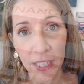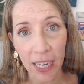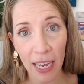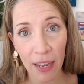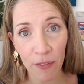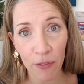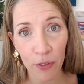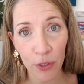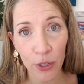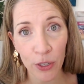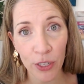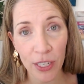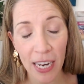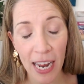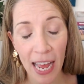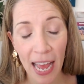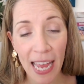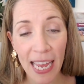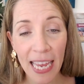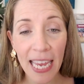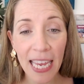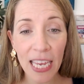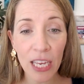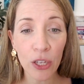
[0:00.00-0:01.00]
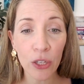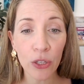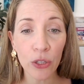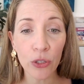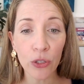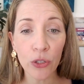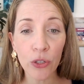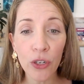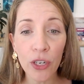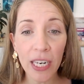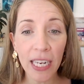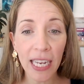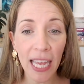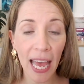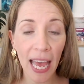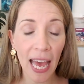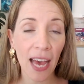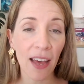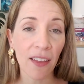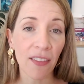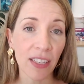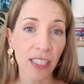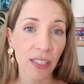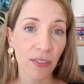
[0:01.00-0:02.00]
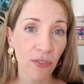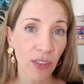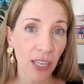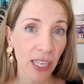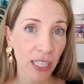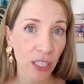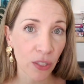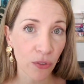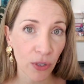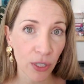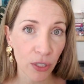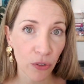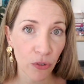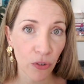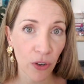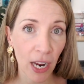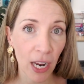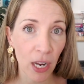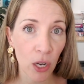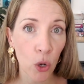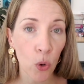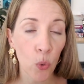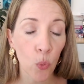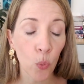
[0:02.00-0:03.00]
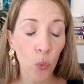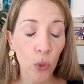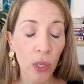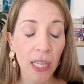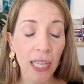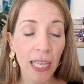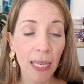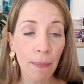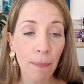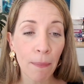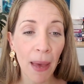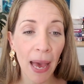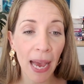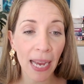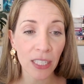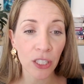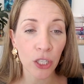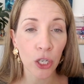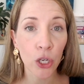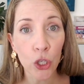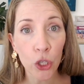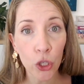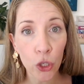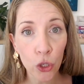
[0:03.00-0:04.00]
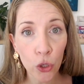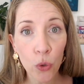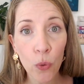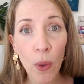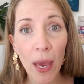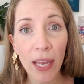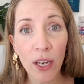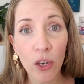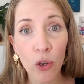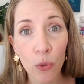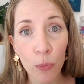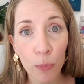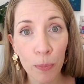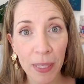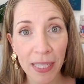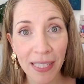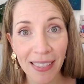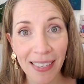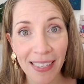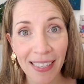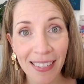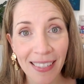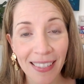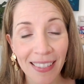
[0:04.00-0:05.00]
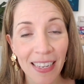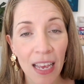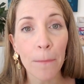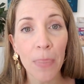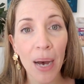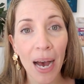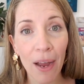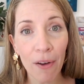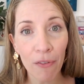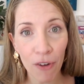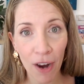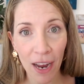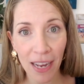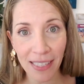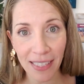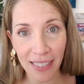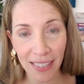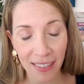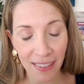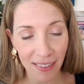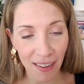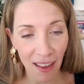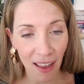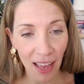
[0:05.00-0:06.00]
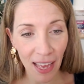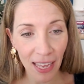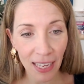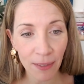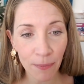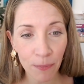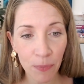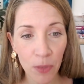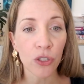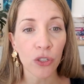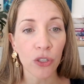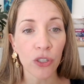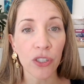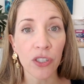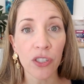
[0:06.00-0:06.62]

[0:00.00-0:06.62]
down for you today, including how this Venus retrograde will impact you and your business by rising sign. So